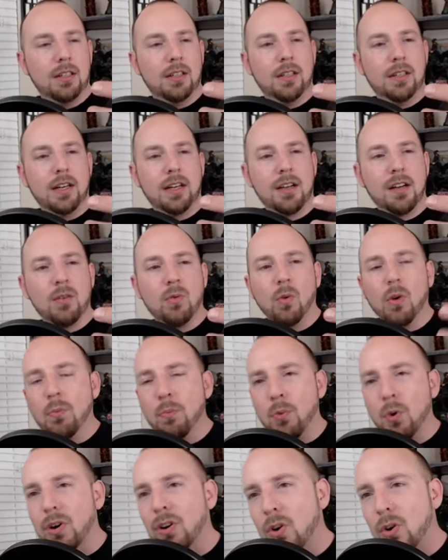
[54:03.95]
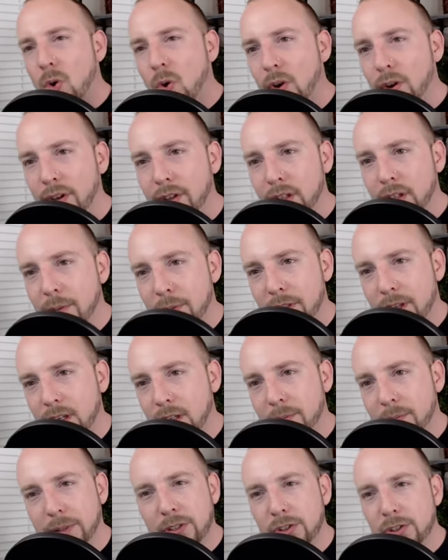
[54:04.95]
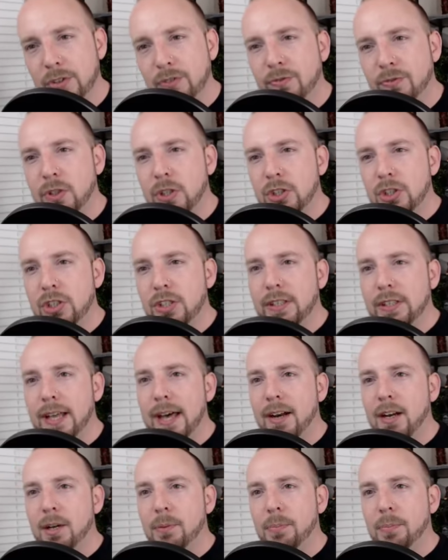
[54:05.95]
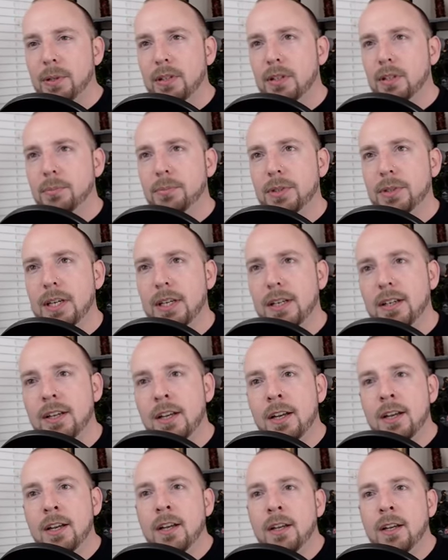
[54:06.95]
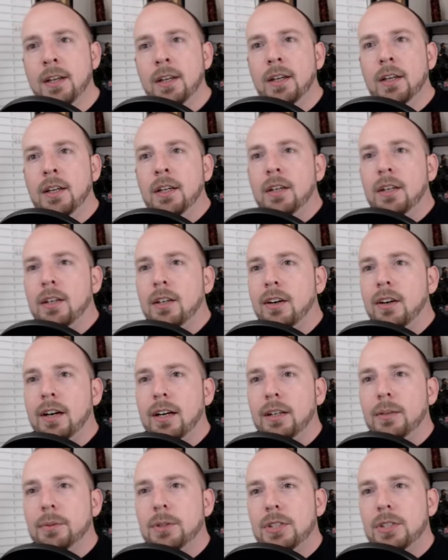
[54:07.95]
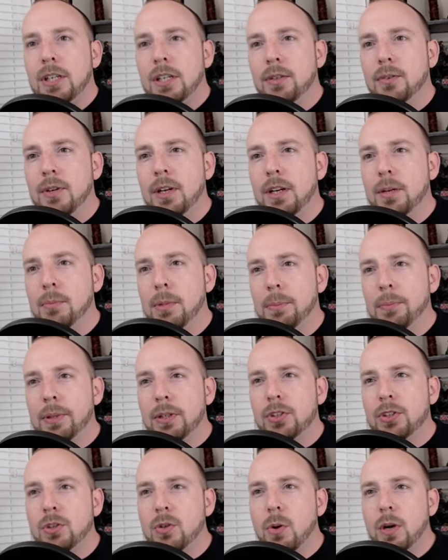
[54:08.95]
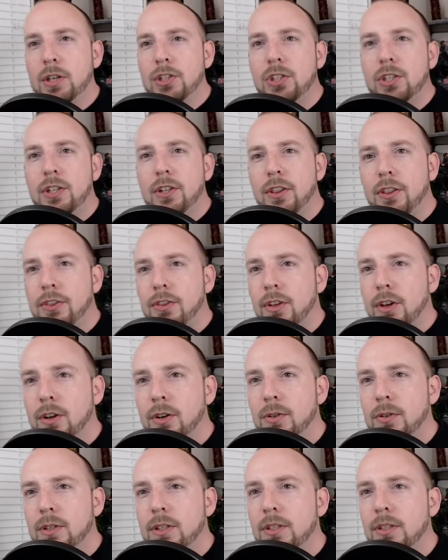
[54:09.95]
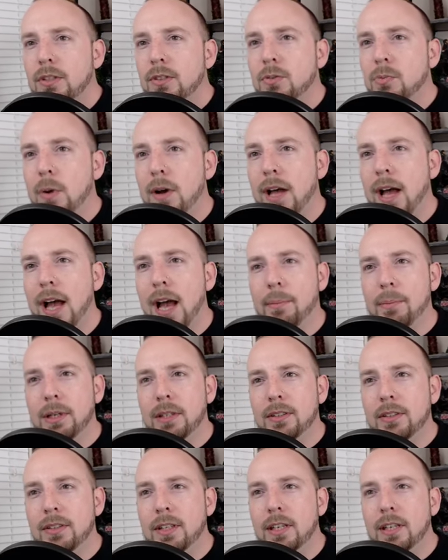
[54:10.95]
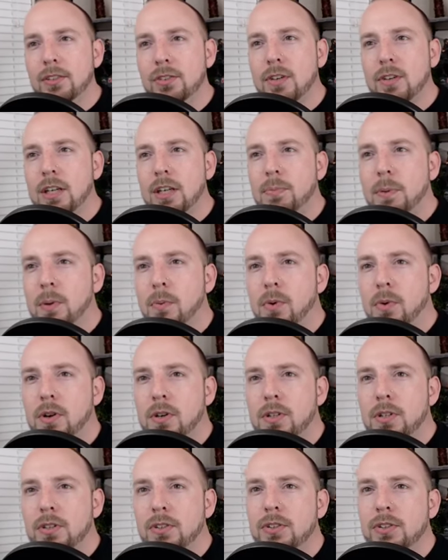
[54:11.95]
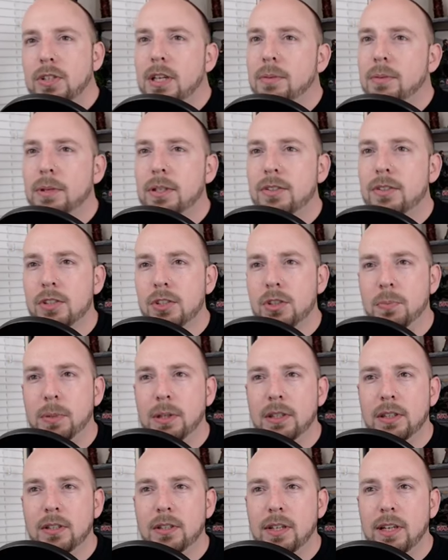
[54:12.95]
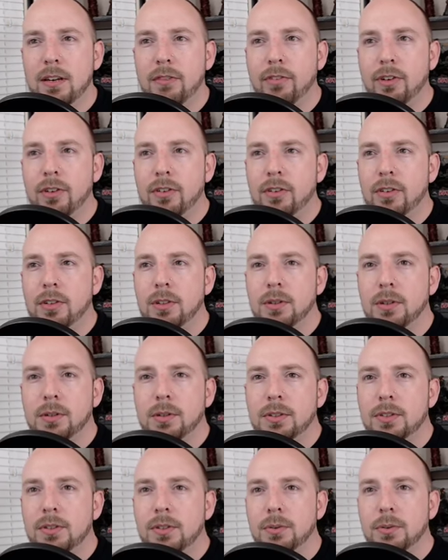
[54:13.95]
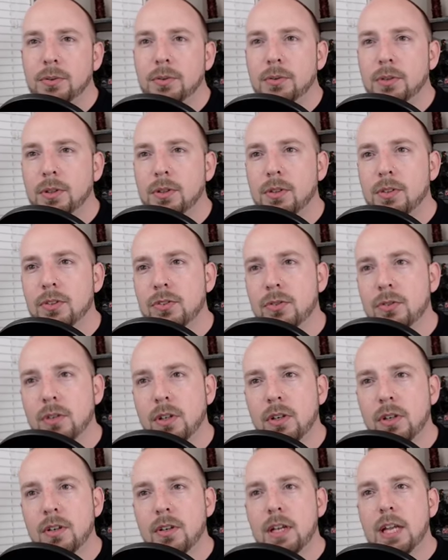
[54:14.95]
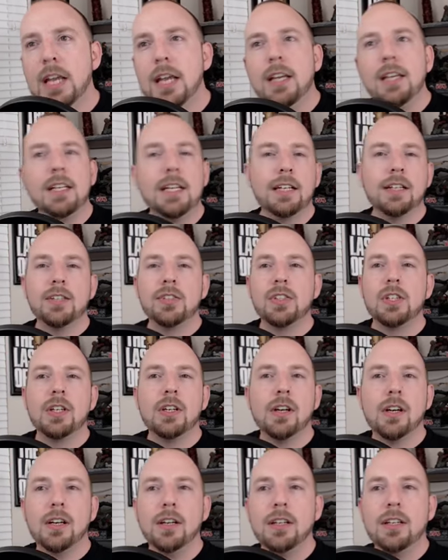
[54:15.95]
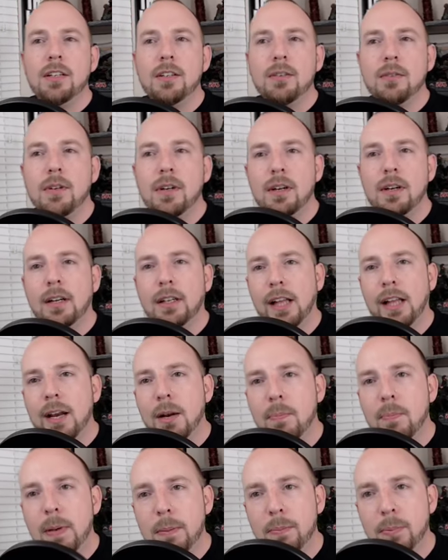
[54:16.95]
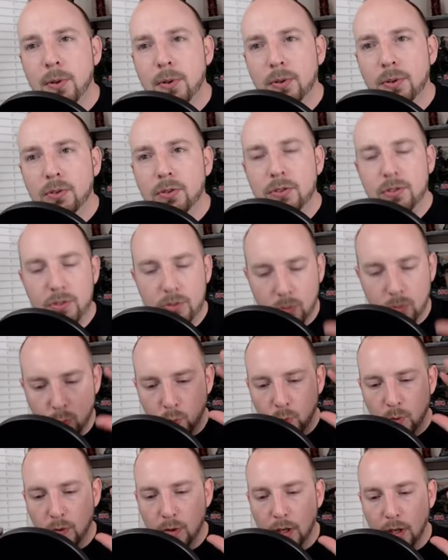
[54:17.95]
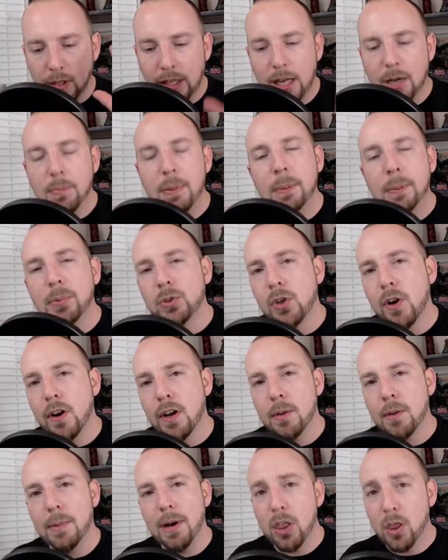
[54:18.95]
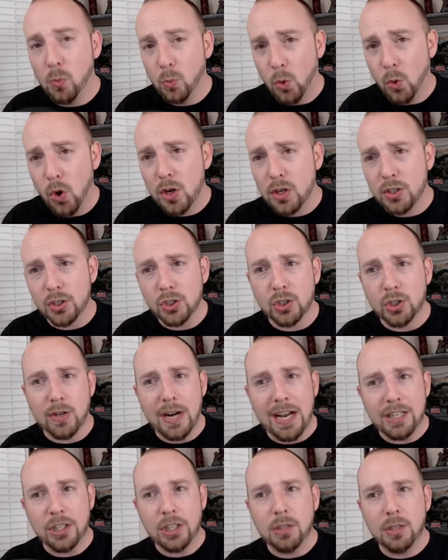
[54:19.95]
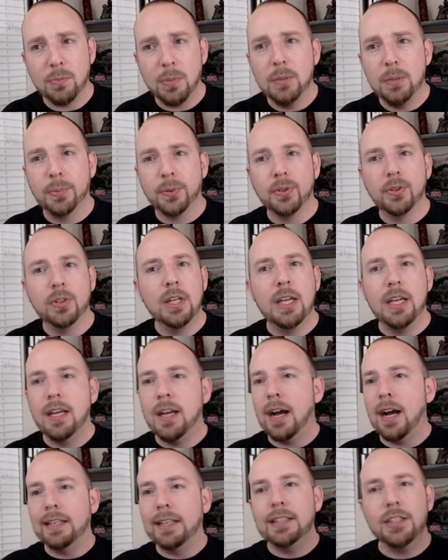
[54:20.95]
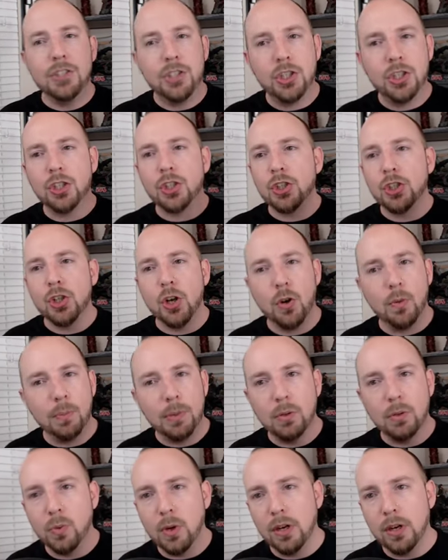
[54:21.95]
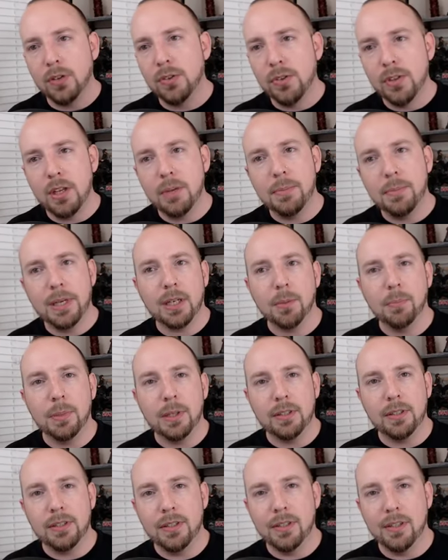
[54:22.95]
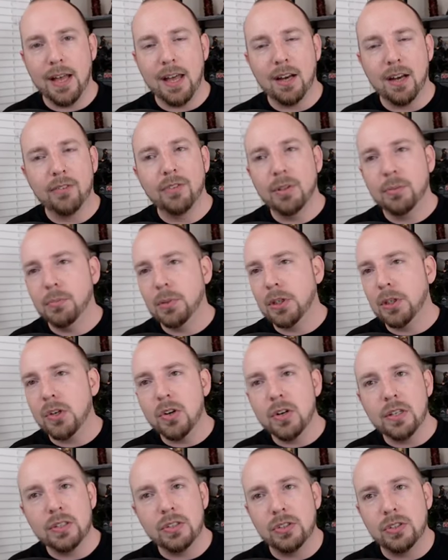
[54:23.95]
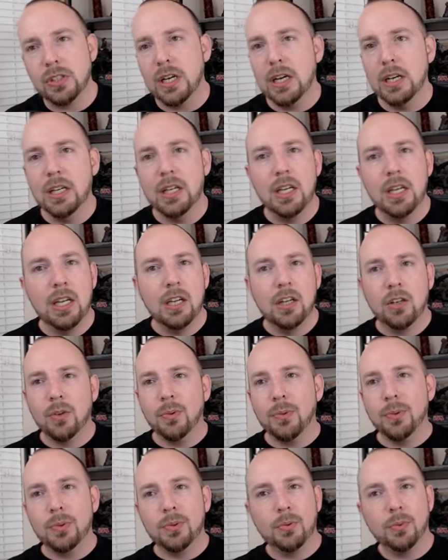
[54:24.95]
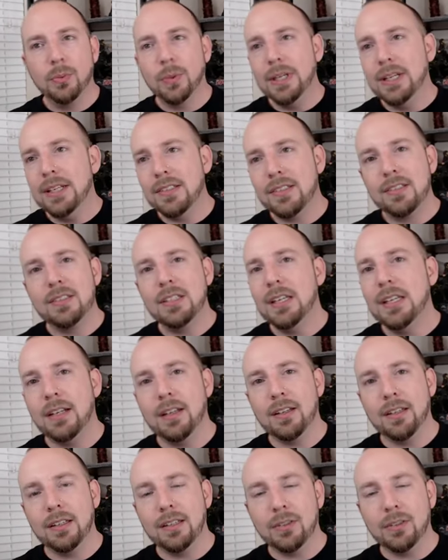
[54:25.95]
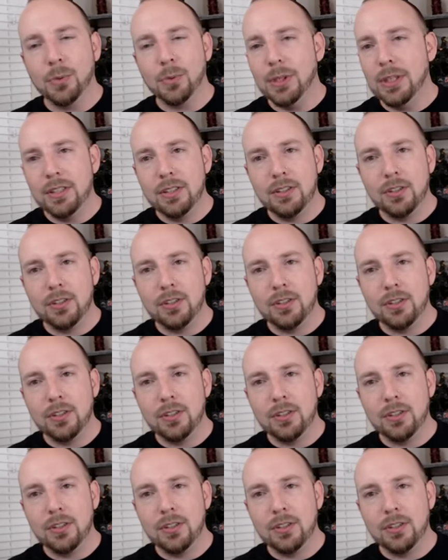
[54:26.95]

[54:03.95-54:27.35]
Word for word: I got one more coil. I'm thinking about just finishing that up, and then I'm done. All right, let me see, Ronnie. My big question though is what happening to get scratched by walkers? They made such a big deal out of it. Uh, runs through a hurdle. Yeah, listen, uh, a lot of people a lot of people talk about the Walker scratching people. I need you to show me where do they make a big deal out of it because uh, we didn't see anything. We didn't.